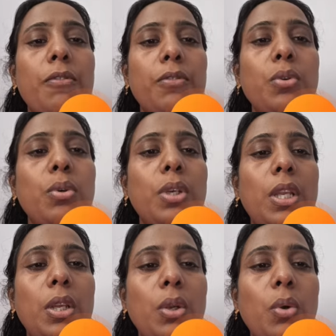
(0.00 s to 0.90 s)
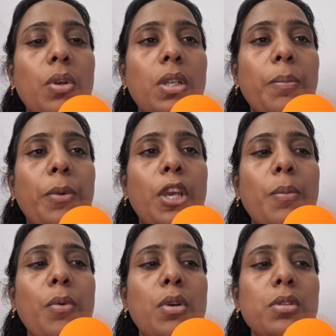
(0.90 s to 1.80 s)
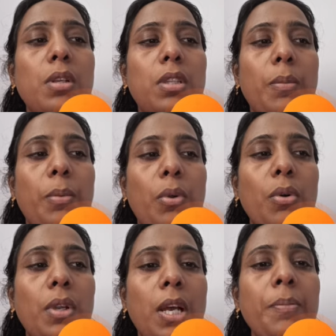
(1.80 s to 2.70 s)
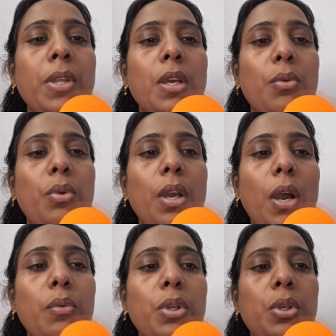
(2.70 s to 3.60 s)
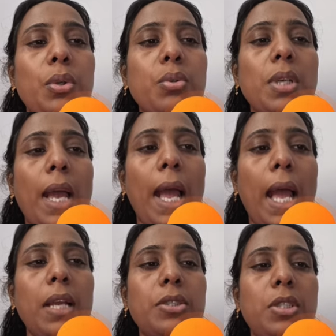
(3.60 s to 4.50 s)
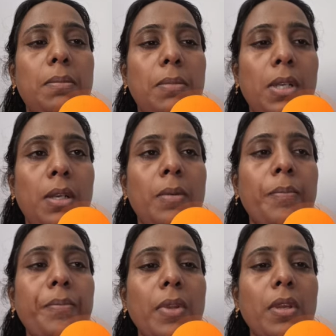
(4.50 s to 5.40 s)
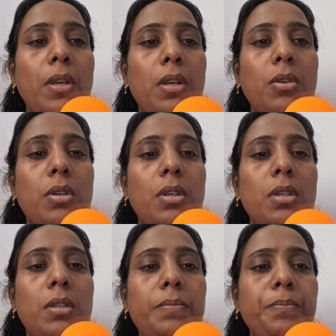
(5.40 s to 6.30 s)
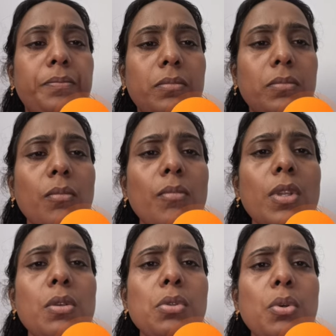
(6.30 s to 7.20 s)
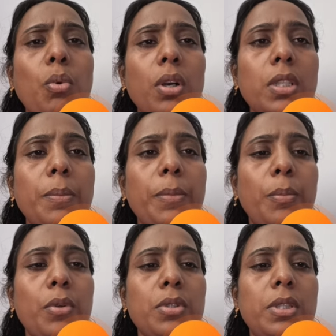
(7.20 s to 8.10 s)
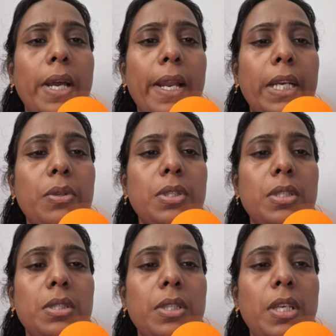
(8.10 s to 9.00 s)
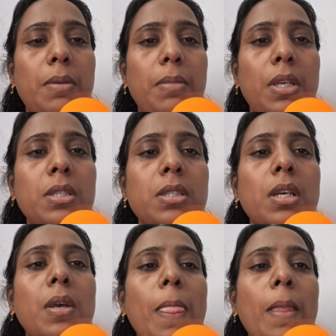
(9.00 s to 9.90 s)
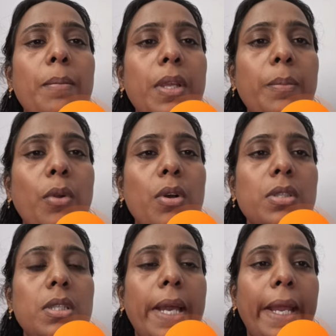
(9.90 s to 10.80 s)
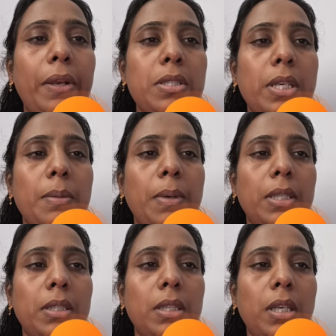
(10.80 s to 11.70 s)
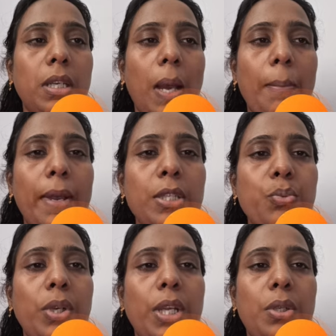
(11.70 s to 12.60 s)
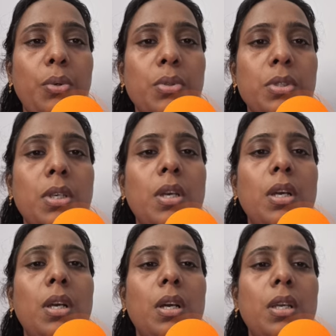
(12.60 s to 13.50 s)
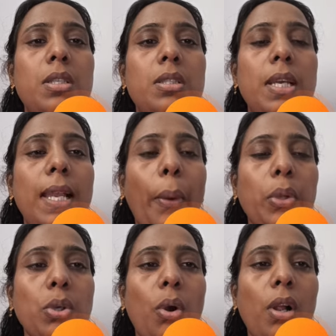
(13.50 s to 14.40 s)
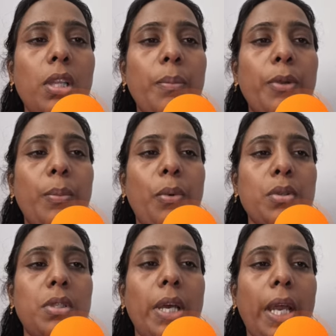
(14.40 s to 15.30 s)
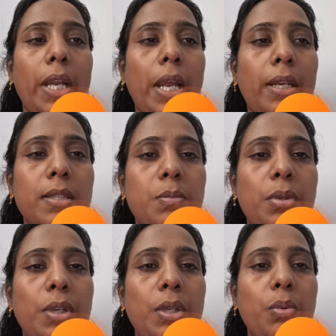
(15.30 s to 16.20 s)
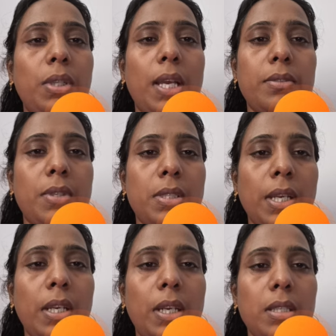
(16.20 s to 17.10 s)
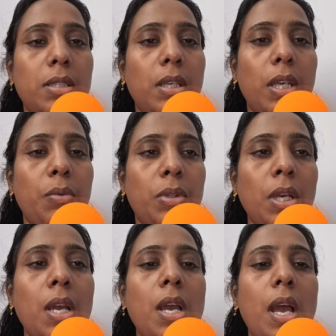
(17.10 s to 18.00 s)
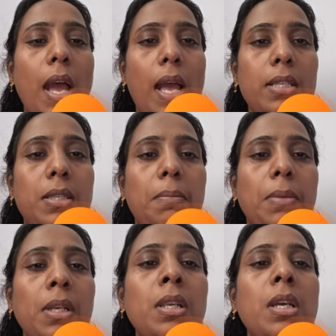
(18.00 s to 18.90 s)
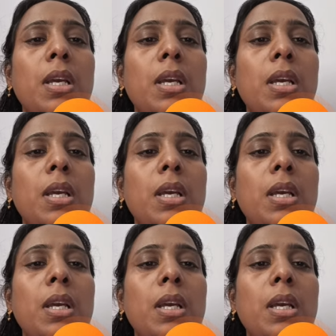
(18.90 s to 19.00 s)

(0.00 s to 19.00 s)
To include the preprocessor in the program, we have to use hash symbol. uh, so what are the preprocessor directives in C means? Preprocessor directives are but commands we can use. In C language, all the preprocessor directives begin with, as we said, it is begin with a hash symbol.